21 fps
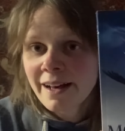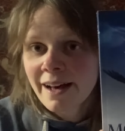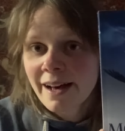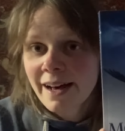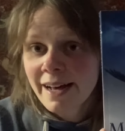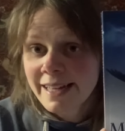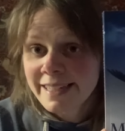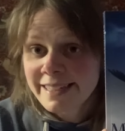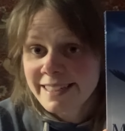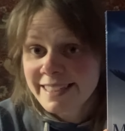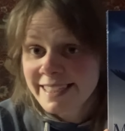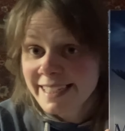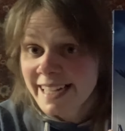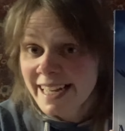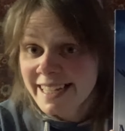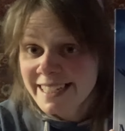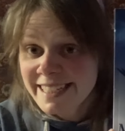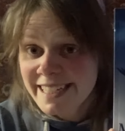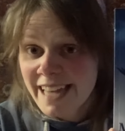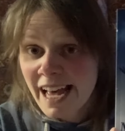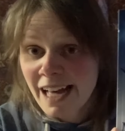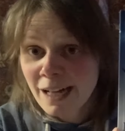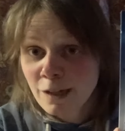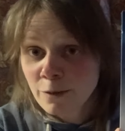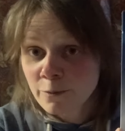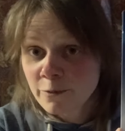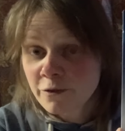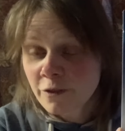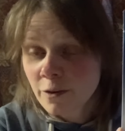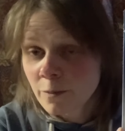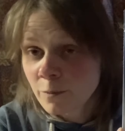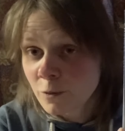And she gets help
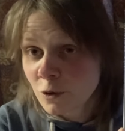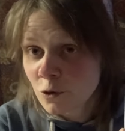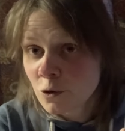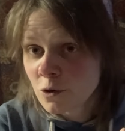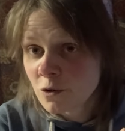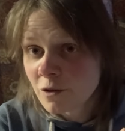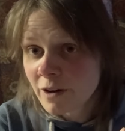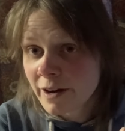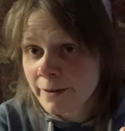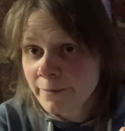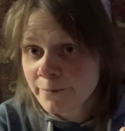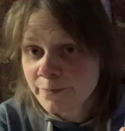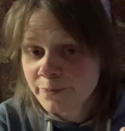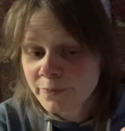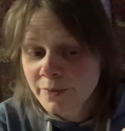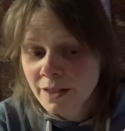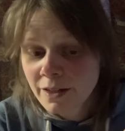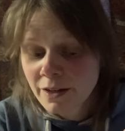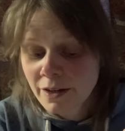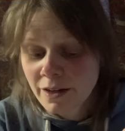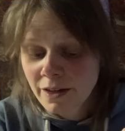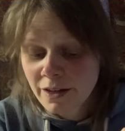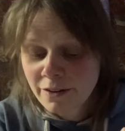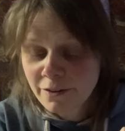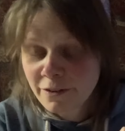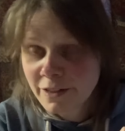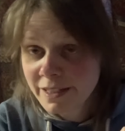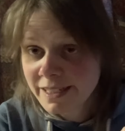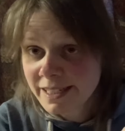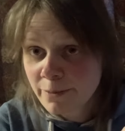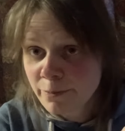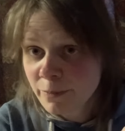from Laura, who
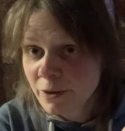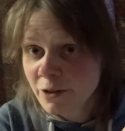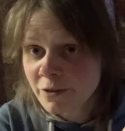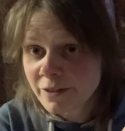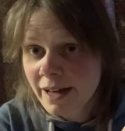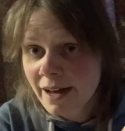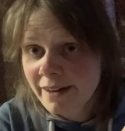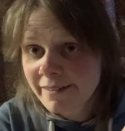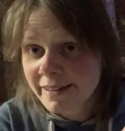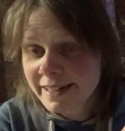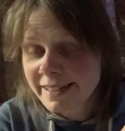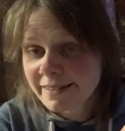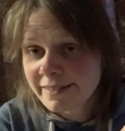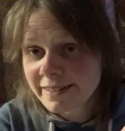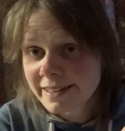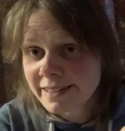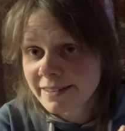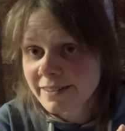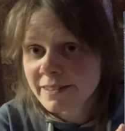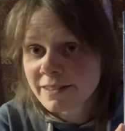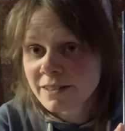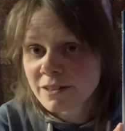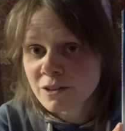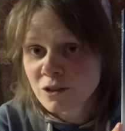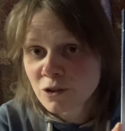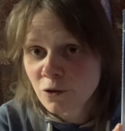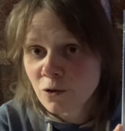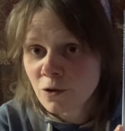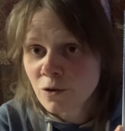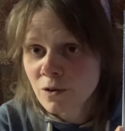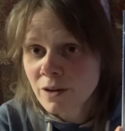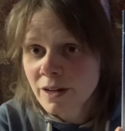is a mute character. He doesn't
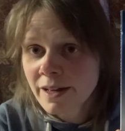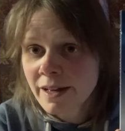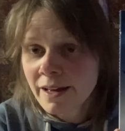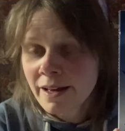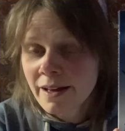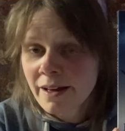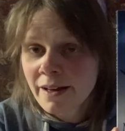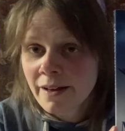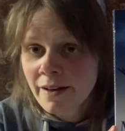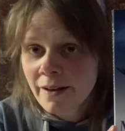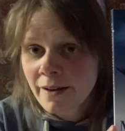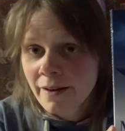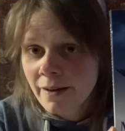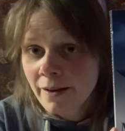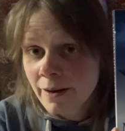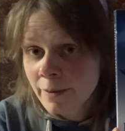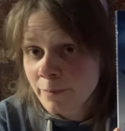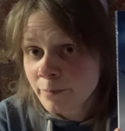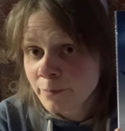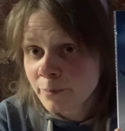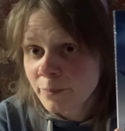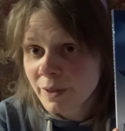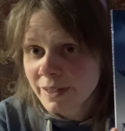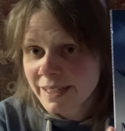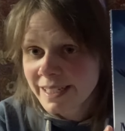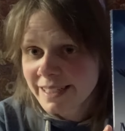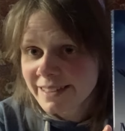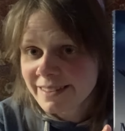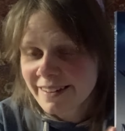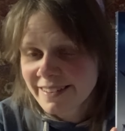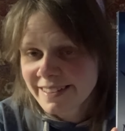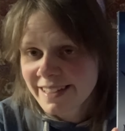talk, but he
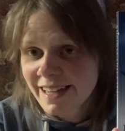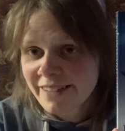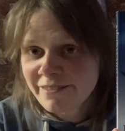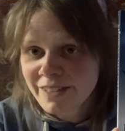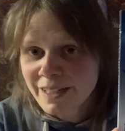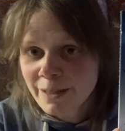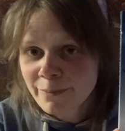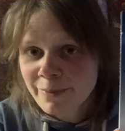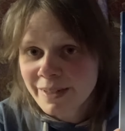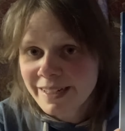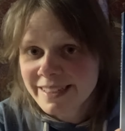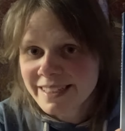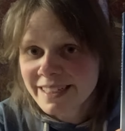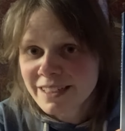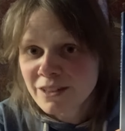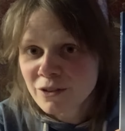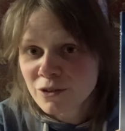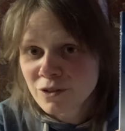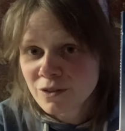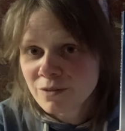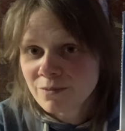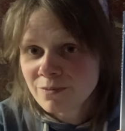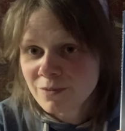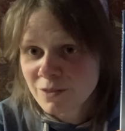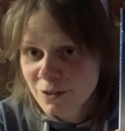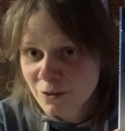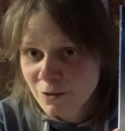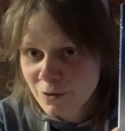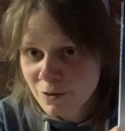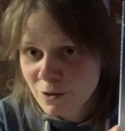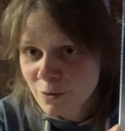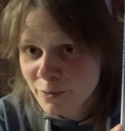does have the ability
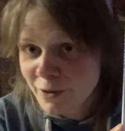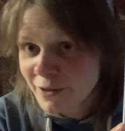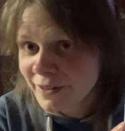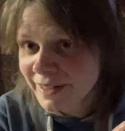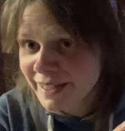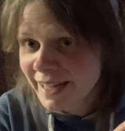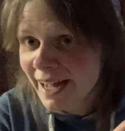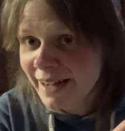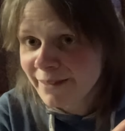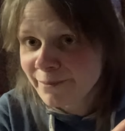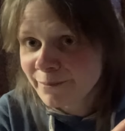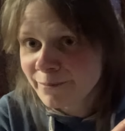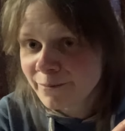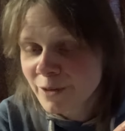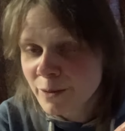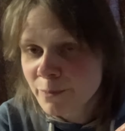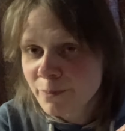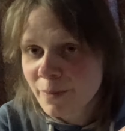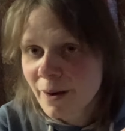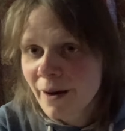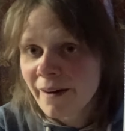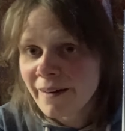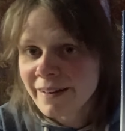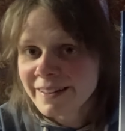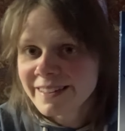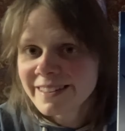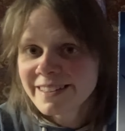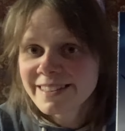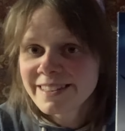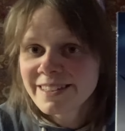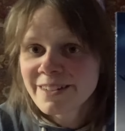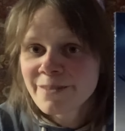to communicate with
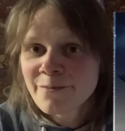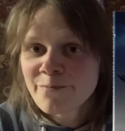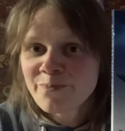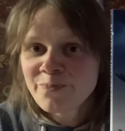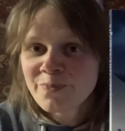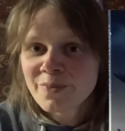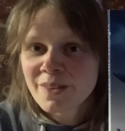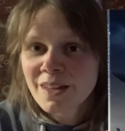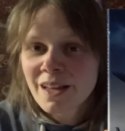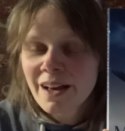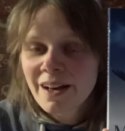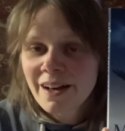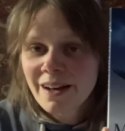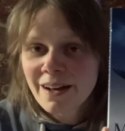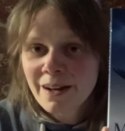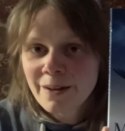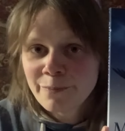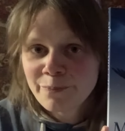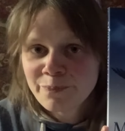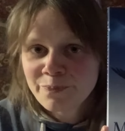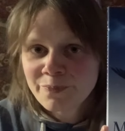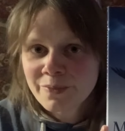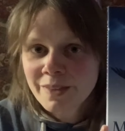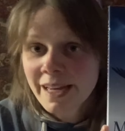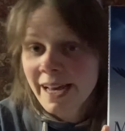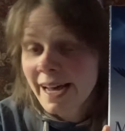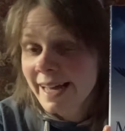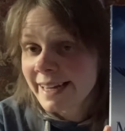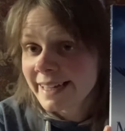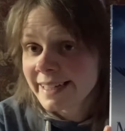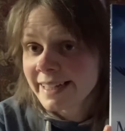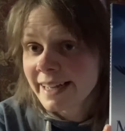birds. And
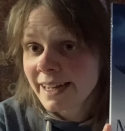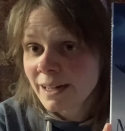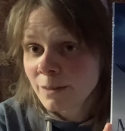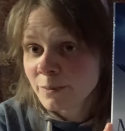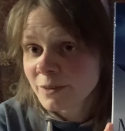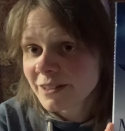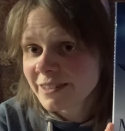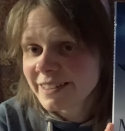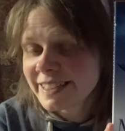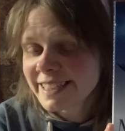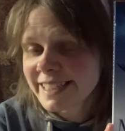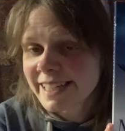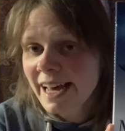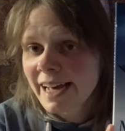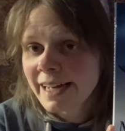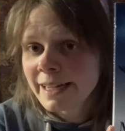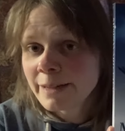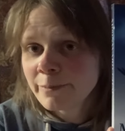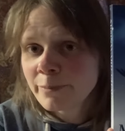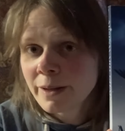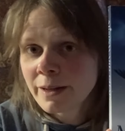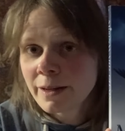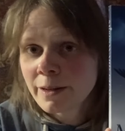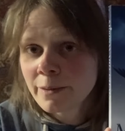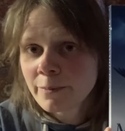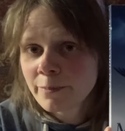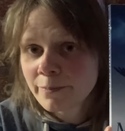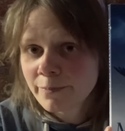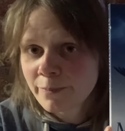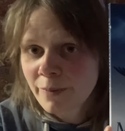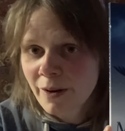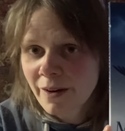he helps her escape,
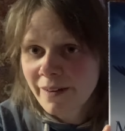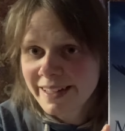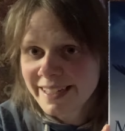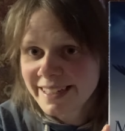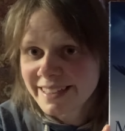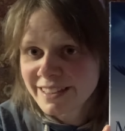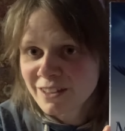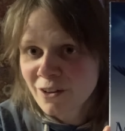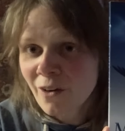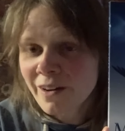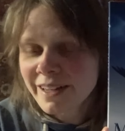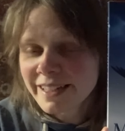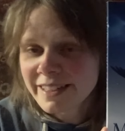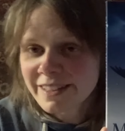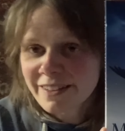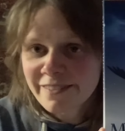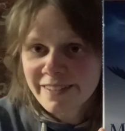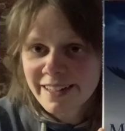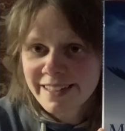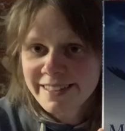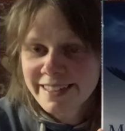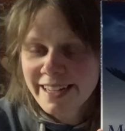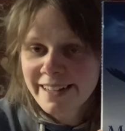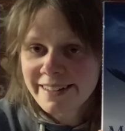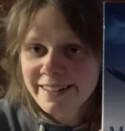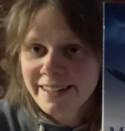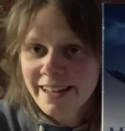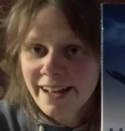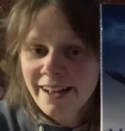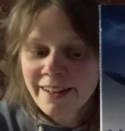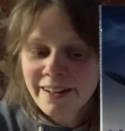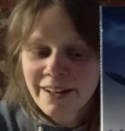but he's got his own
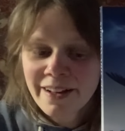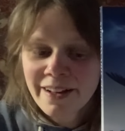agenda.